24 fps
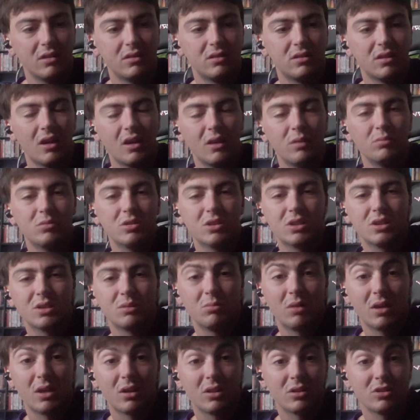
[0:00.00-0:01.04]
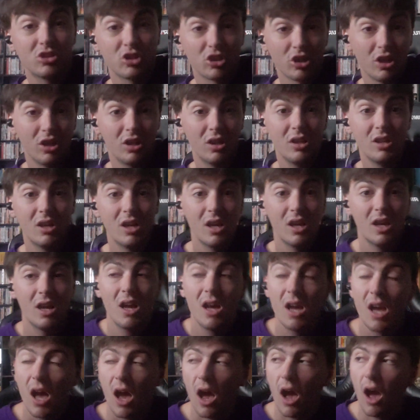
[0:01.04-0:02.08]
at times because I'm like, shit.
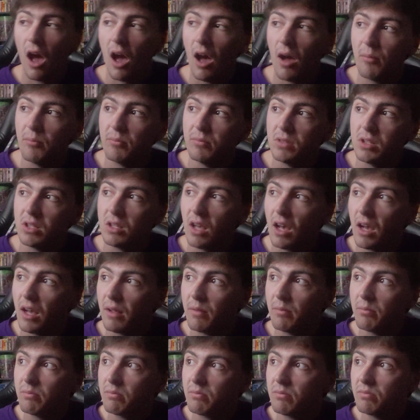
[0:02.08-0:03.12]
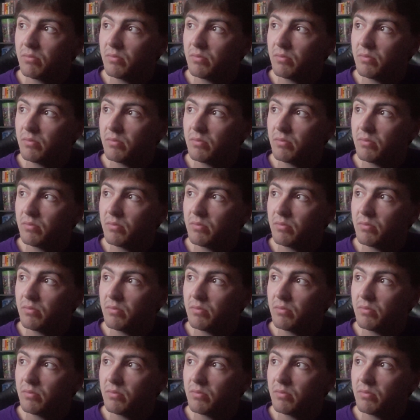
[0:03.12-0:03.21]
You got